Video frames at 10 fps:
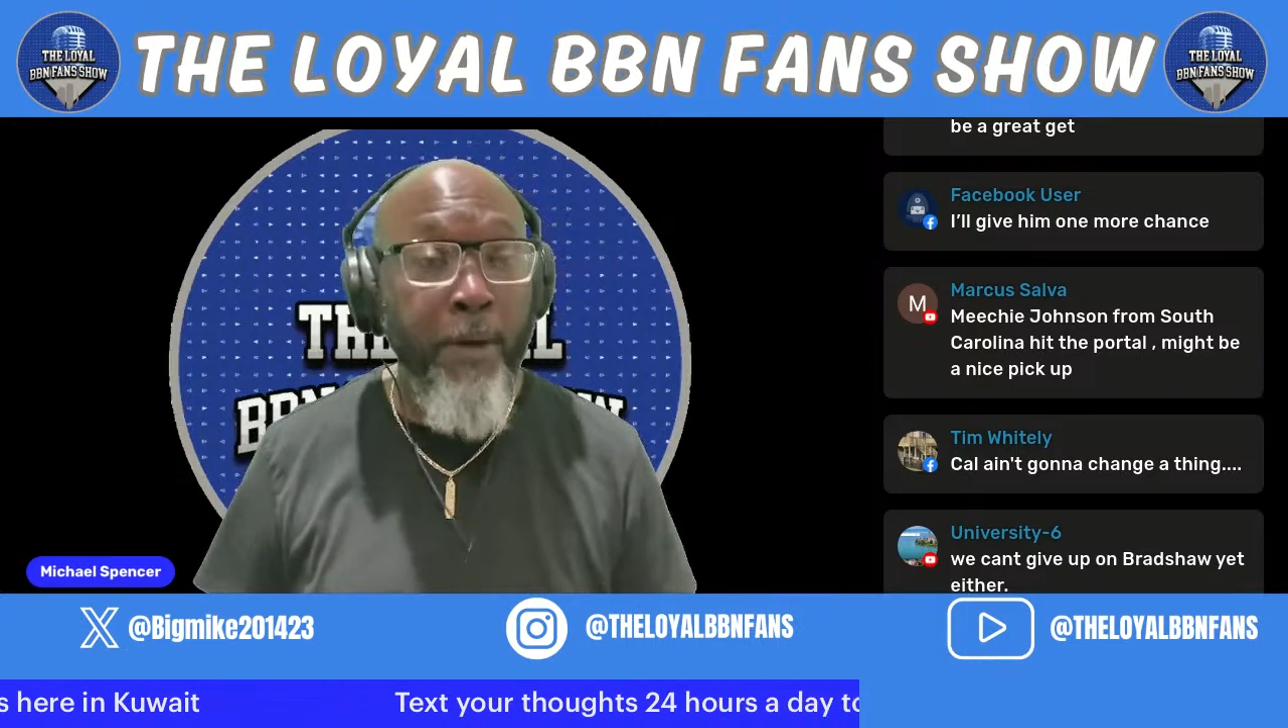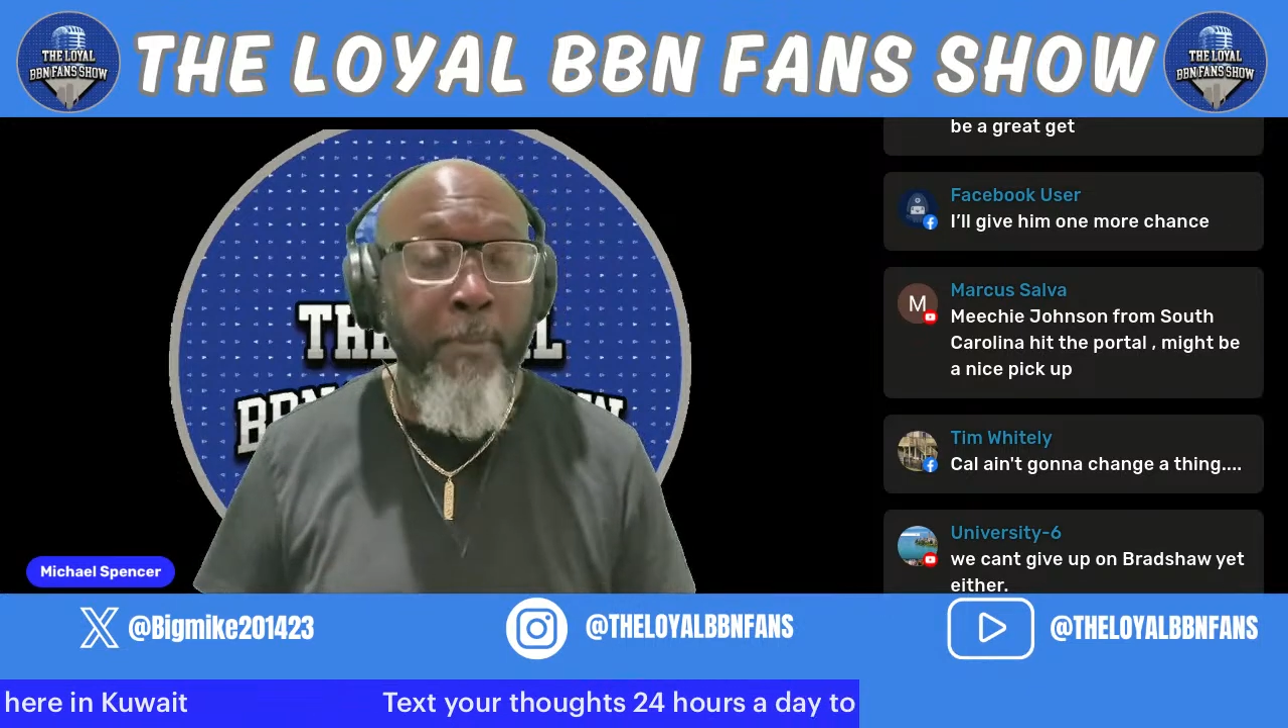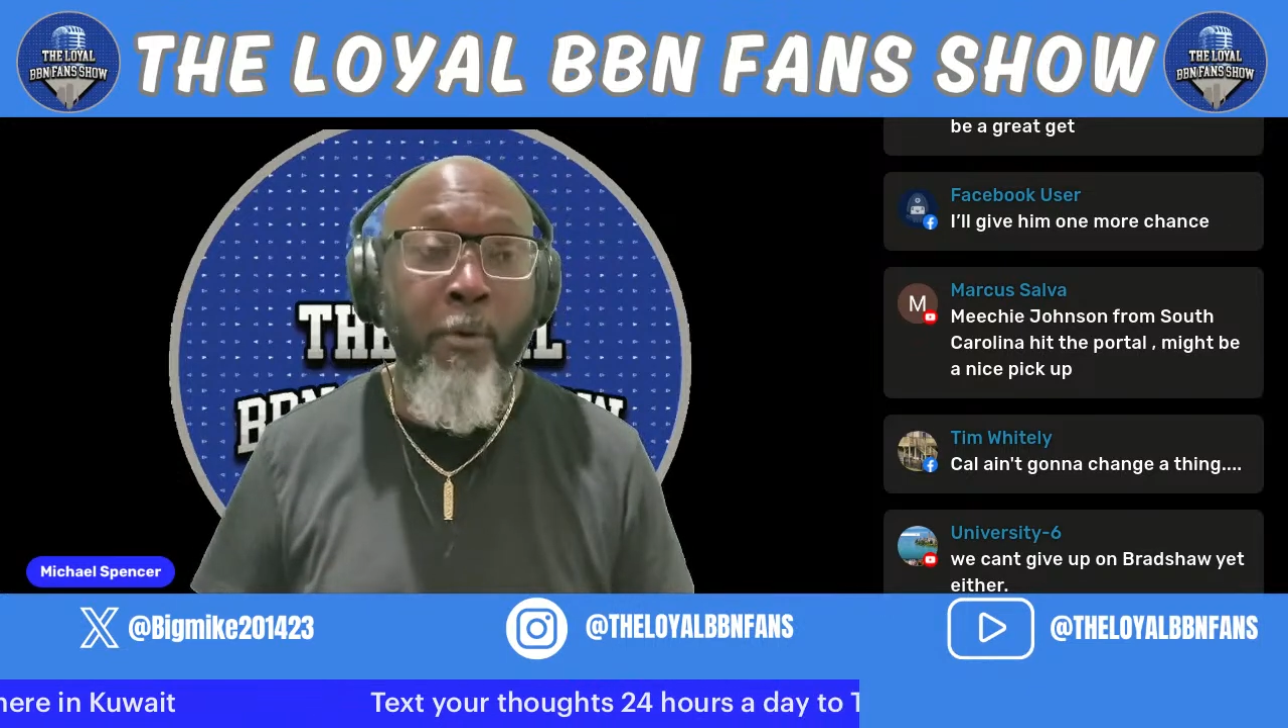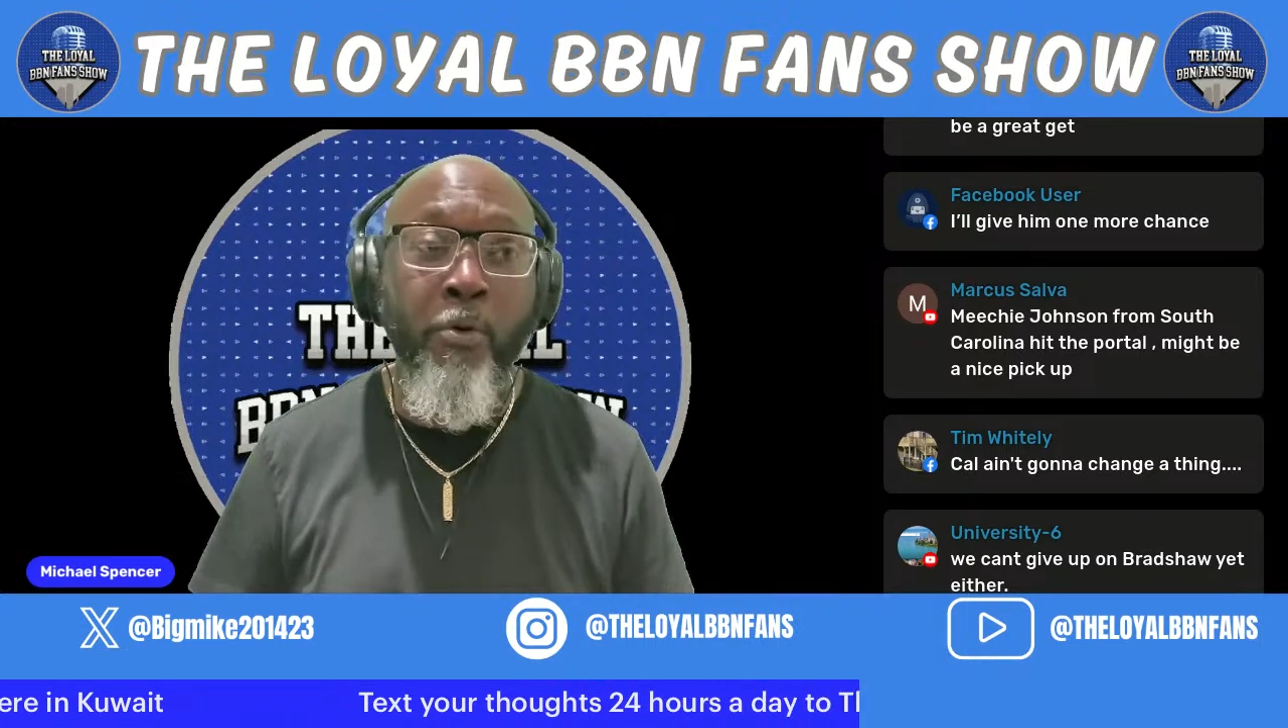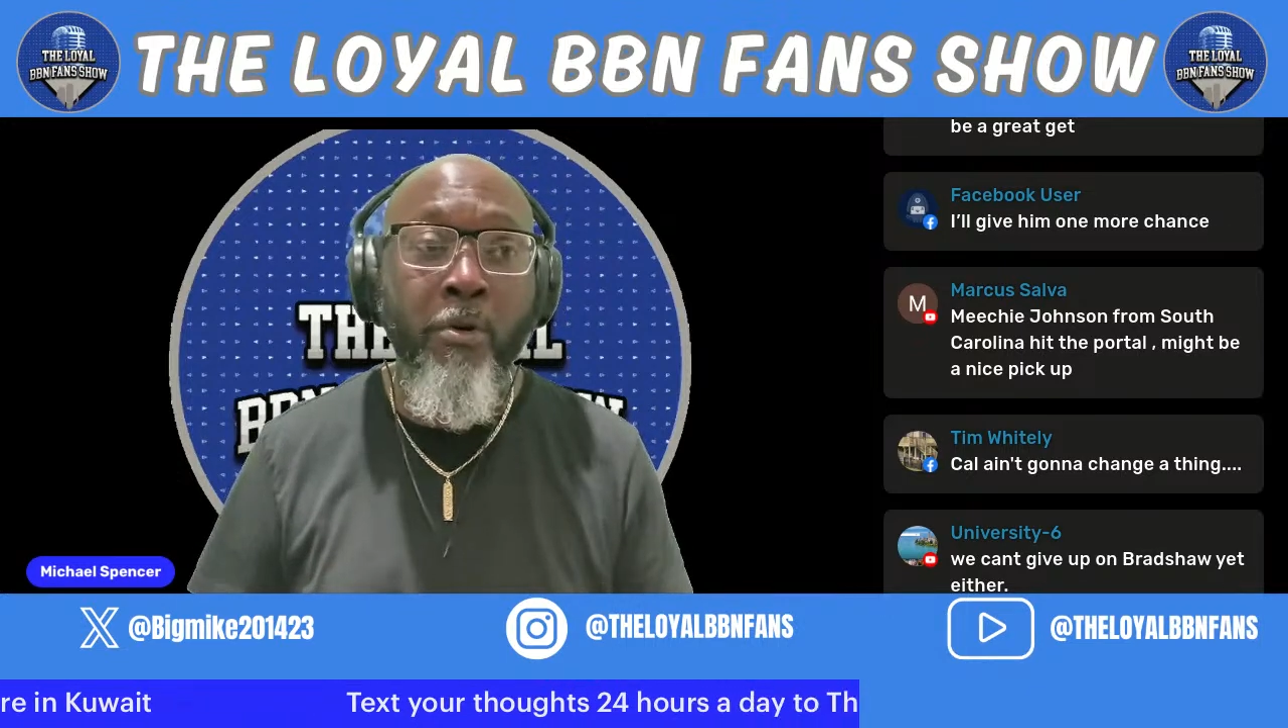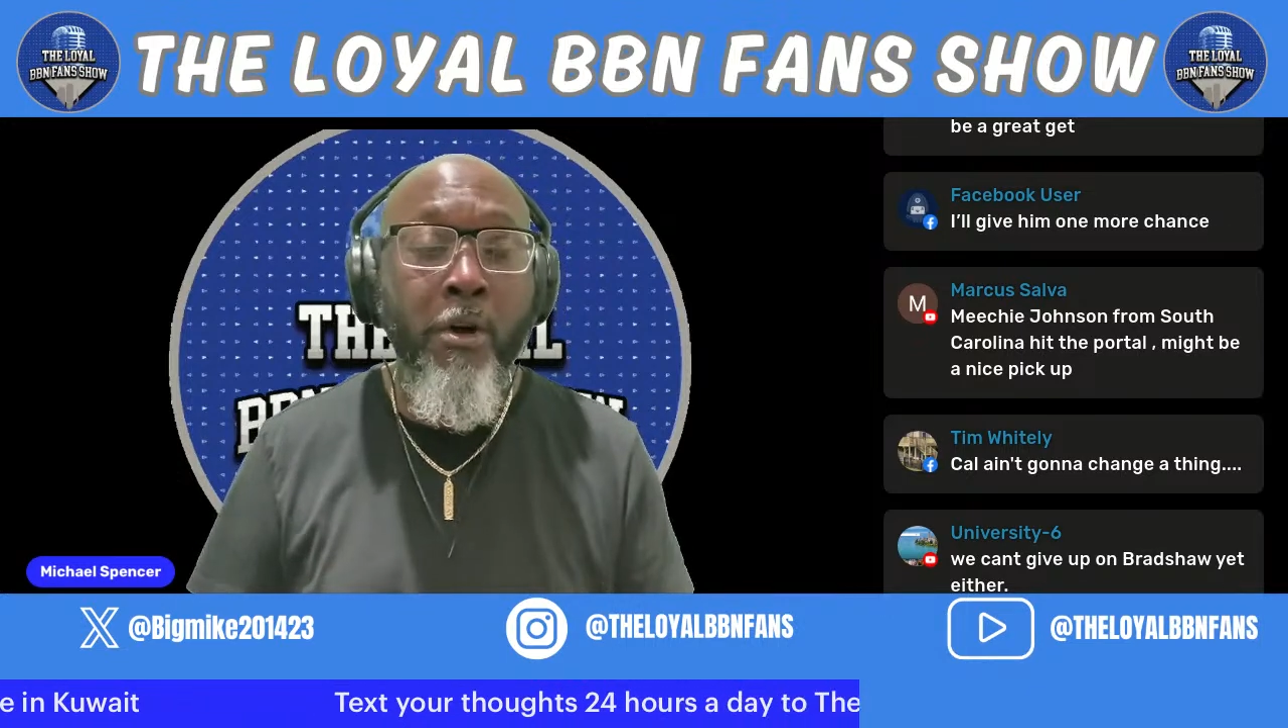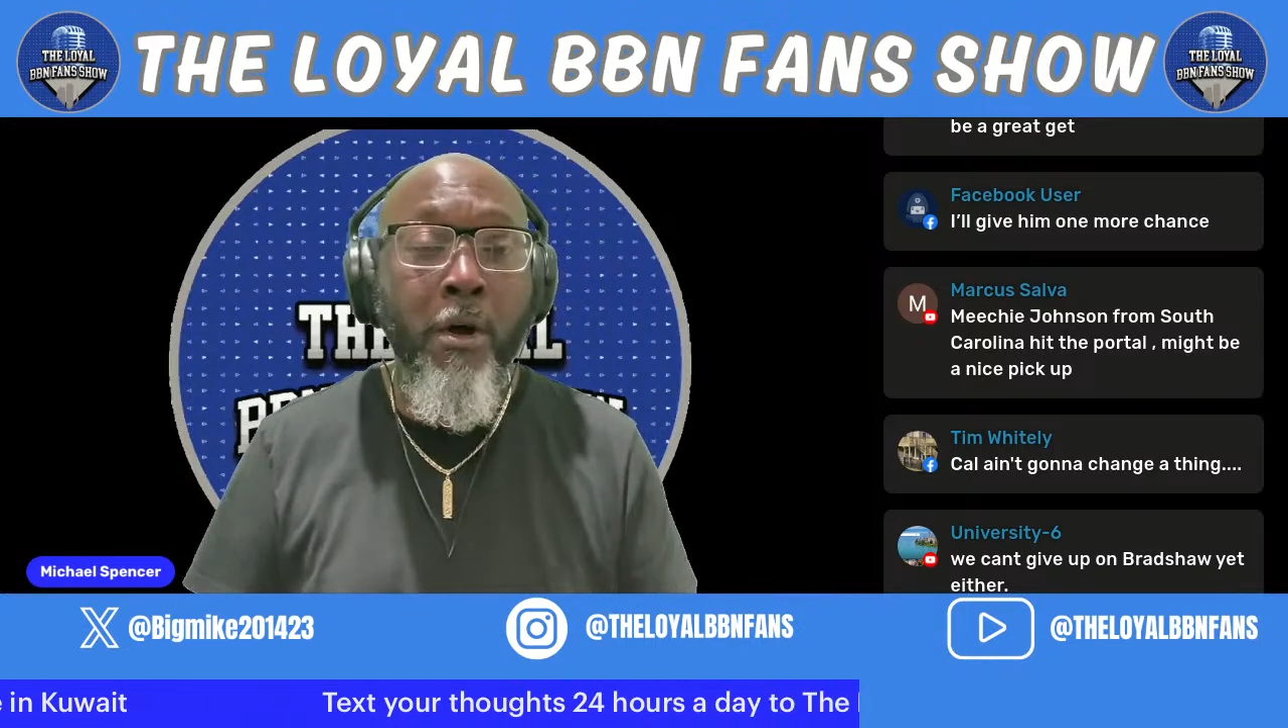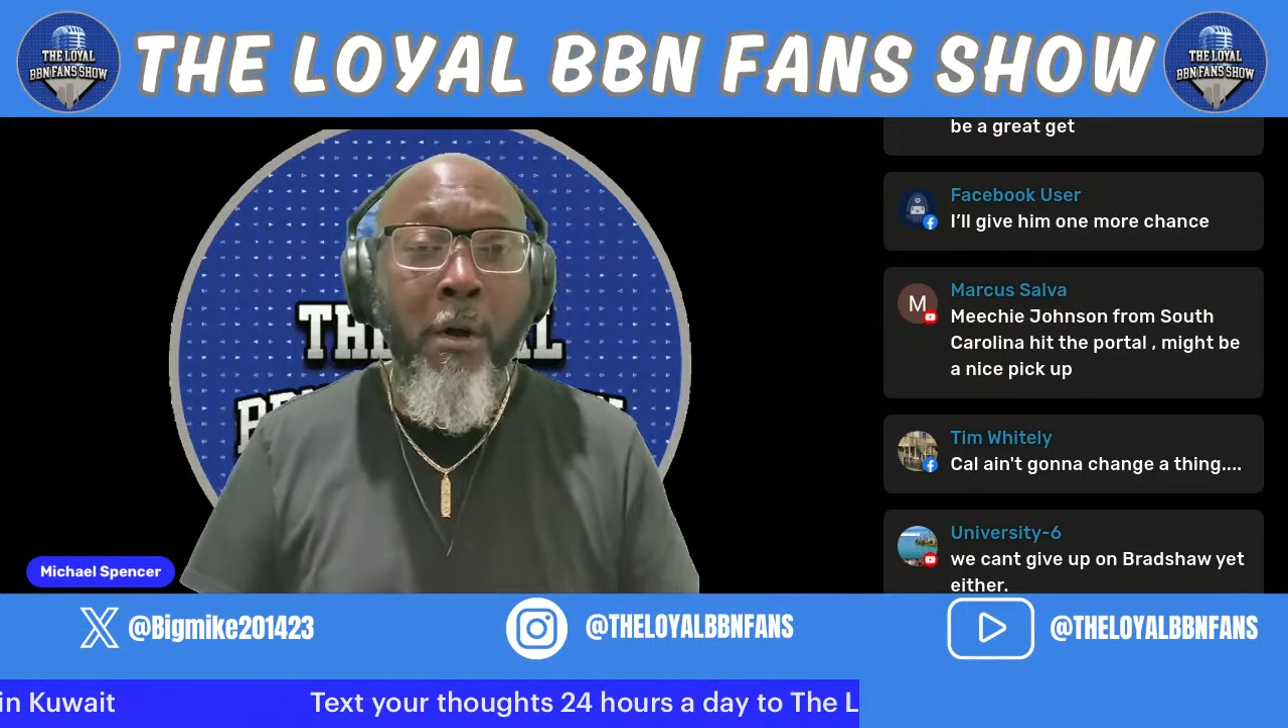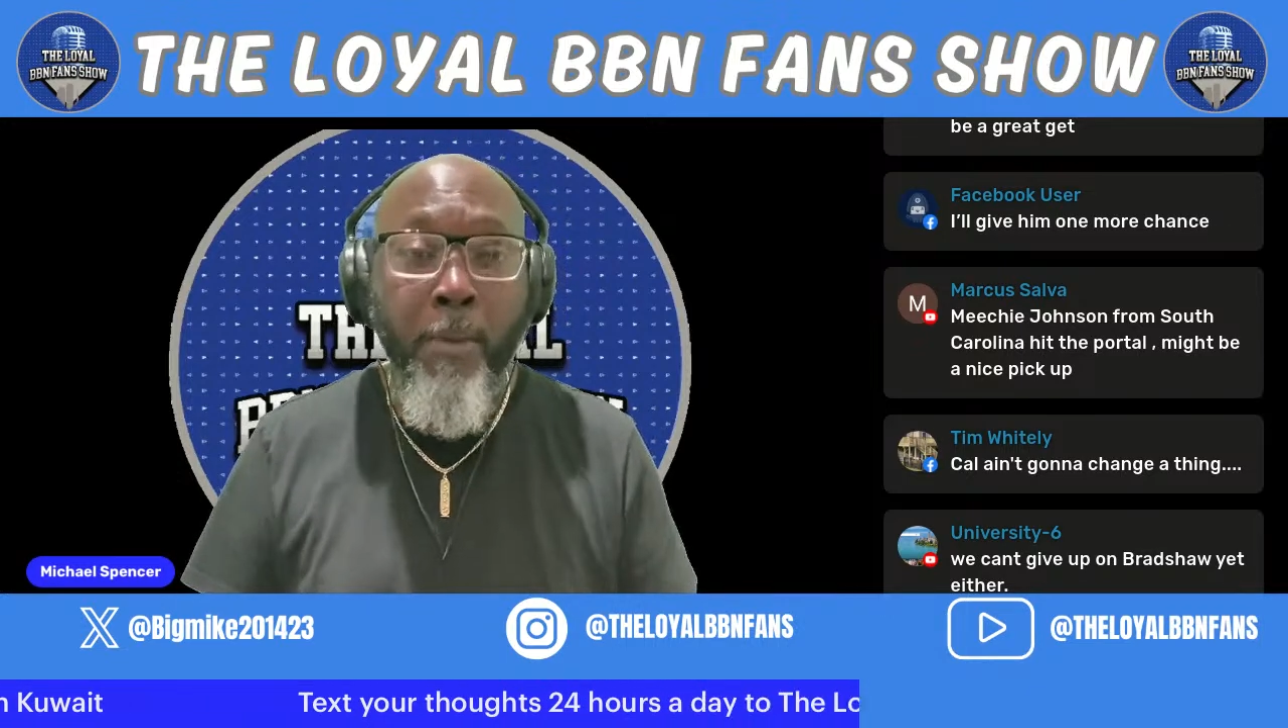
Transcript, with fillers: people